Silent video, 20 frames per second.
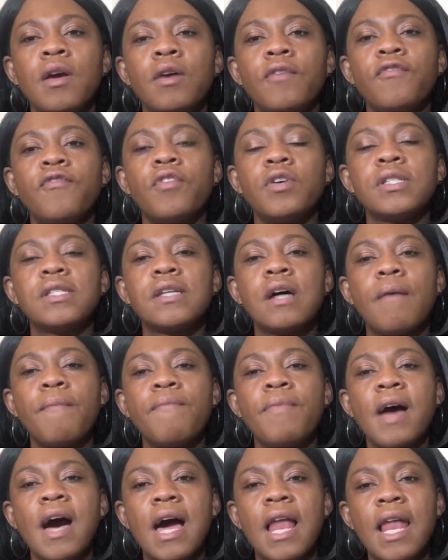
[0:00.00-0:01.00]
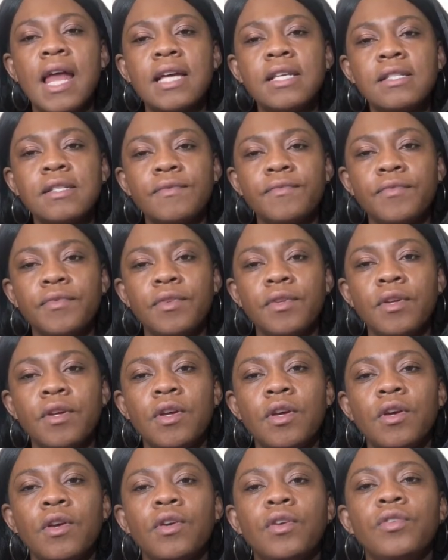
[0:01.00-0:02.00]
for top dollars,
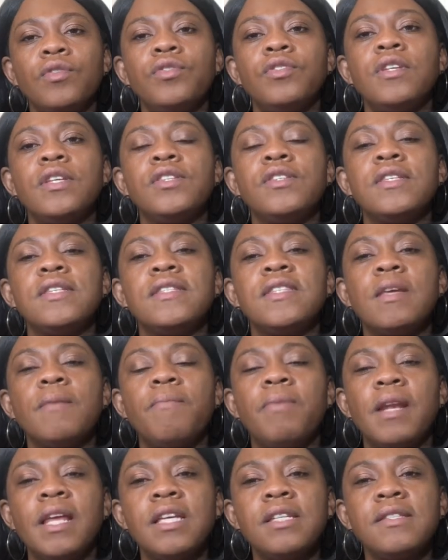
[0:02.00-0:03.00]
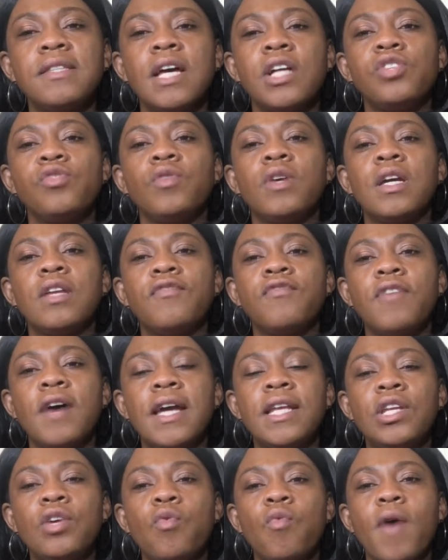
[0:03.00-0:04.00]
this is the place that you can
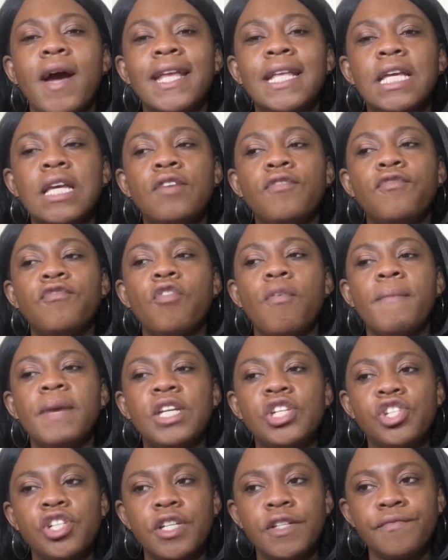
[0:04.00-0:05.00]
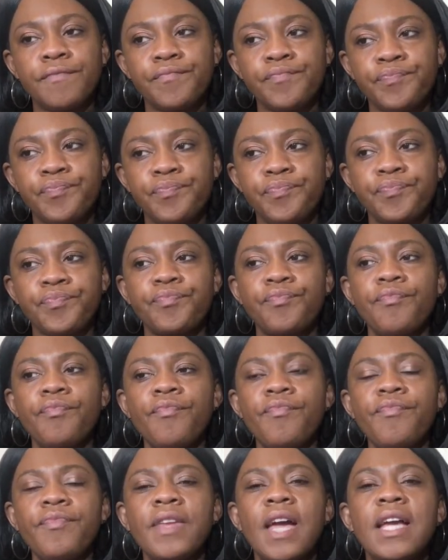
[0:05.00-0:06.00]
find the right information.
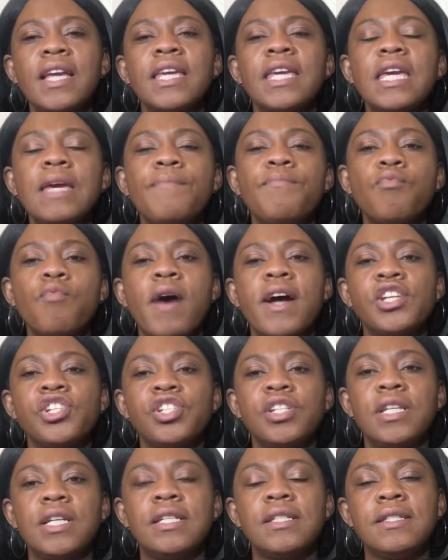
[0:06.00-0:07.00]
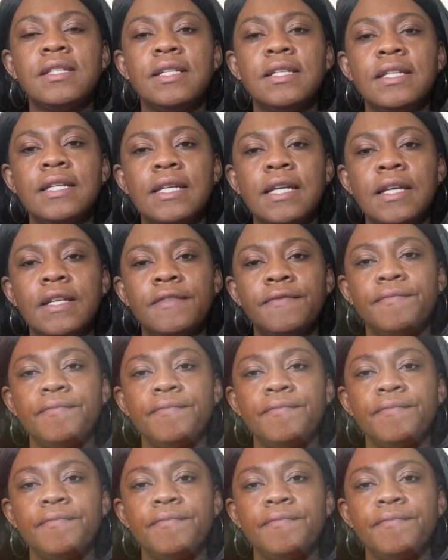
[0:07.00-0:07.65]
Keep watching until the end.